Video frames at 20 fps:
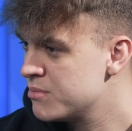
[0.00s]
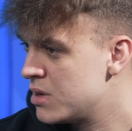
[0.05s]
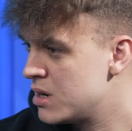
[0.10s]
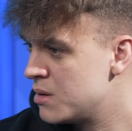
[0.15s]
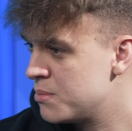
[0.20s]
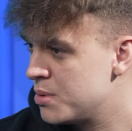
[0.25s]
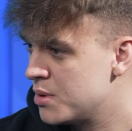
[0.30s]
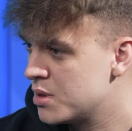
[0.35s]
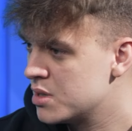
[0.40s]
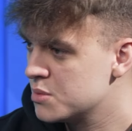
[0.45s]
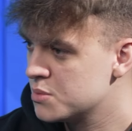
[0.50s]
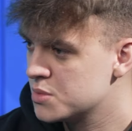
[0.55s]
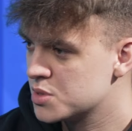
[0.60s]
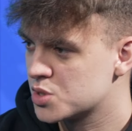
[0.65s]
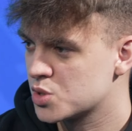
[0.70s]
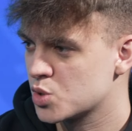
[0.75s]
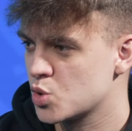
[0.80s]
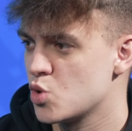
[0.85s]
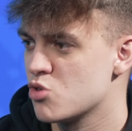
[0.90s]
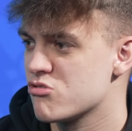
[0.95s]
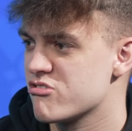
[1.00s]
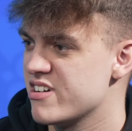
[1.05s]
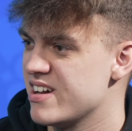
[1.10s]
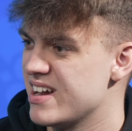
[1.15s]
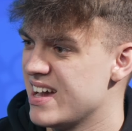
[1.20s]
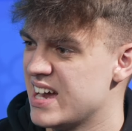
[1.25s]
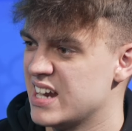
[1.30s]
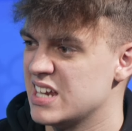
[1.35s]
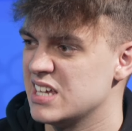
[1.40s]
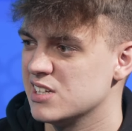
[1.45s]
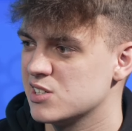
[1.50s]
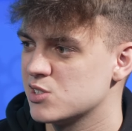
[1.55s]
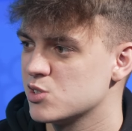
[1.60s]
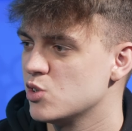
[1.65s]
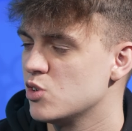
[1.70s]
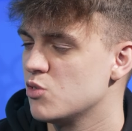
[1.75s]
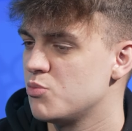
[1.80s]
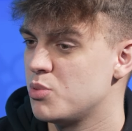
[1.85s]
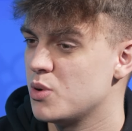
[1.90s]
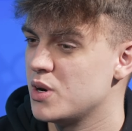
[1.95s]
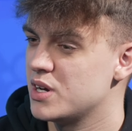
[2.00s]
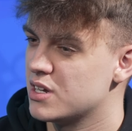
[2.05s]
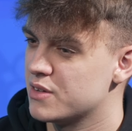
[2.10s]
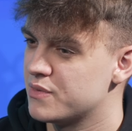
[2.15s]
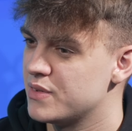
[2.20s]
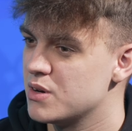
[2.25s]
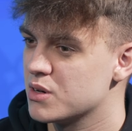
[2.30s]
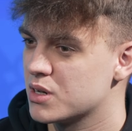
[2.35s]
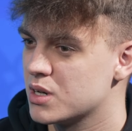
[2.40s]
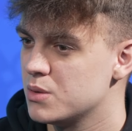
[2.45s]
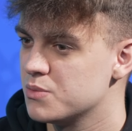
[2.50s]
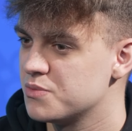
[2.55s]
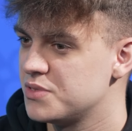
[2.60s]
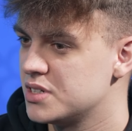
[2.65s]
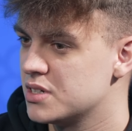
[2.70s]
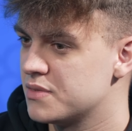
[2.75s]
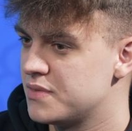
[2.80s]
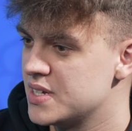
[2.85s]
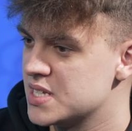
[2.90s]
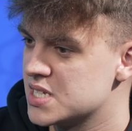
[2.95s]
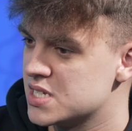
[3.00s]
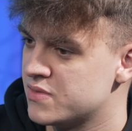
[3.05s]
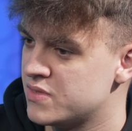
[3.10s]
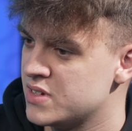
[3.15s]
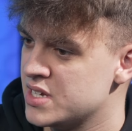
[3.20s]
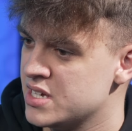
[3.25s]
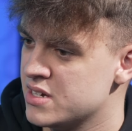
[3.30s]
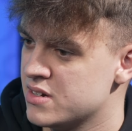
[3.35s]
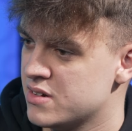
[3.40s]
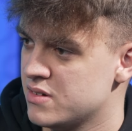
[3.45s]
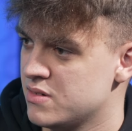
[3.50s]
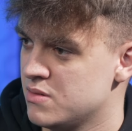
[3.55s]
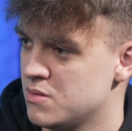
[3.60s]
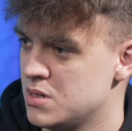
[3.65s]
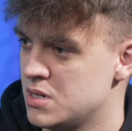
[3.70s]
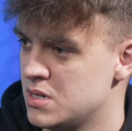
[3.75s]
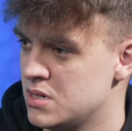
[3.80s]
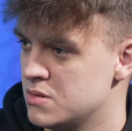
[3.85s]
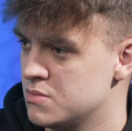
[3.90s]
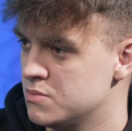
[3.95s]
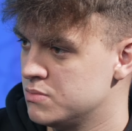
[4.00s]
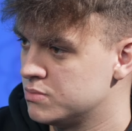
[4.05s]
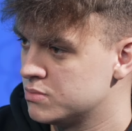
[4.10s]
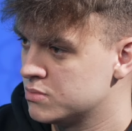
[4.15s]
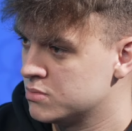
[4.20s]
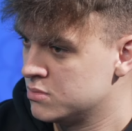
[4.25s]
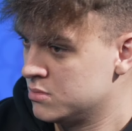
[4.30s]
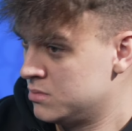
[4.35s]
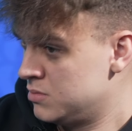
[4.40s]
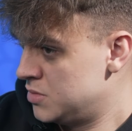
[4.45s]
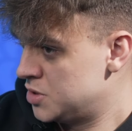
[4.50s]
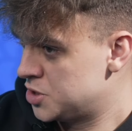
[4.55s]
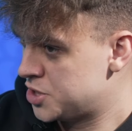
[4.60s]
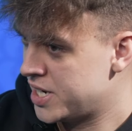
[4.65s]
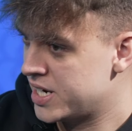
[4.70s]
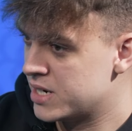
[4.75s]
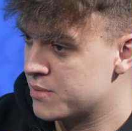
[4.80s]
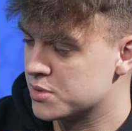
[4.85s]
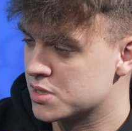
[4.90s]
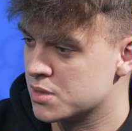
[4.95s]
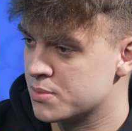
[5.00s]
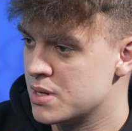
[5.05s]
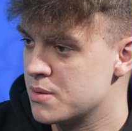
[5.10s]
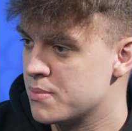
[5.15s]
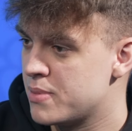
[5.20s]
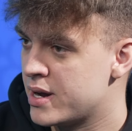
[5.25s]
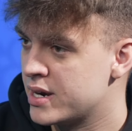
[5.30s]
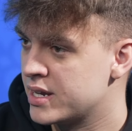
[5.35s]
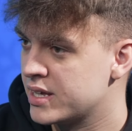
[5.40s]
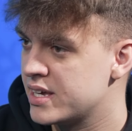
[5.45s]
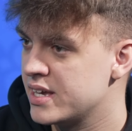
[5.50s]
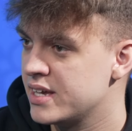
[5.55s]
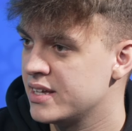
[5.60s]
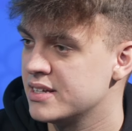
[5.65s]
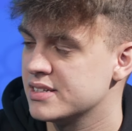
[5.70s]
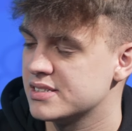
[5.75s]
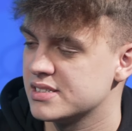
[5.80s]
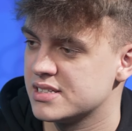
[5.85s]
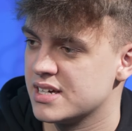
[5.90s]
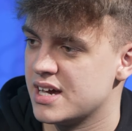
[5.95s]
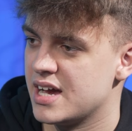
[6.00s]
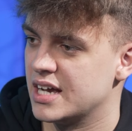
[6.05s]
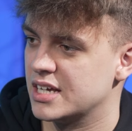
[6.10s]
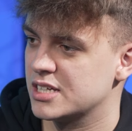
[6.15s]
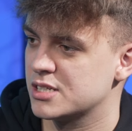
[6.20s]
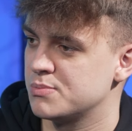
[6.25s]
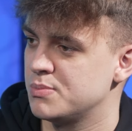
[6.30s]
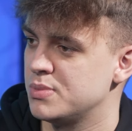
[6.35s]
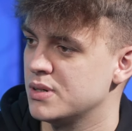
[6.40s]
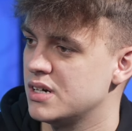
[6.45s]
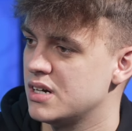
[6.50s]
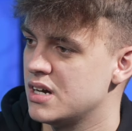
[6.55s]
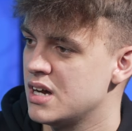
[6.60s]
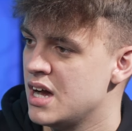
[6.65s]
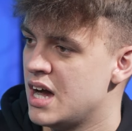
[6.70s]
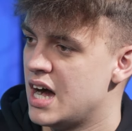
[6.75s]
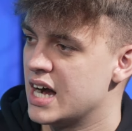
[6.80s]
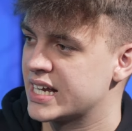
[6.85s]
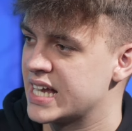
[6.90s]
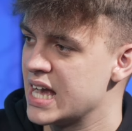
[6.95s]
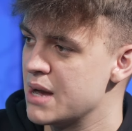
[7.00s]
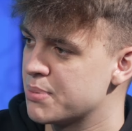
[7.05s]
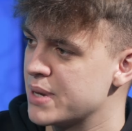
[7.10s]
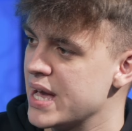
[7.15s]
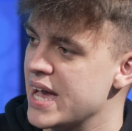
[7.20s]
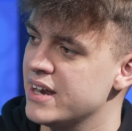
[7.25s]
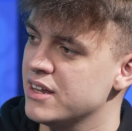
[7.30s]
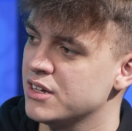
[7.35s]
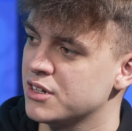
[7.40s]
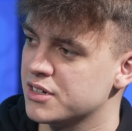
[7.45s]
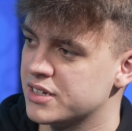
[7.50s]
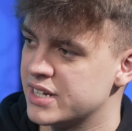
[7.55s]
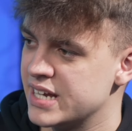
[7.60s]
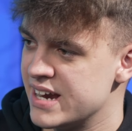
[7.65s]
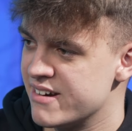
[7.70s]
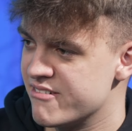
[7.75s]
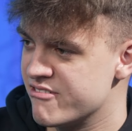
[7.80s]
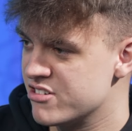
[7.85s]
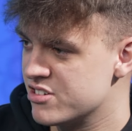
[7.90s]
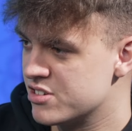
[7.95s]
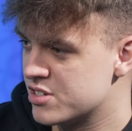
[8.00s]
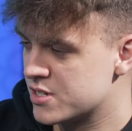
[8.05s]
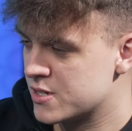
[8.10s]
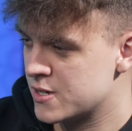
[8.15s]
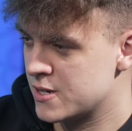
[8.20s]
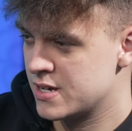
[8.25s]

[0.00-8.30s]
my opponent would score at any sort of point. I felt confident defensively. Um, and Jaden was a bit panicky in his attacks, but I kept getting in good areas.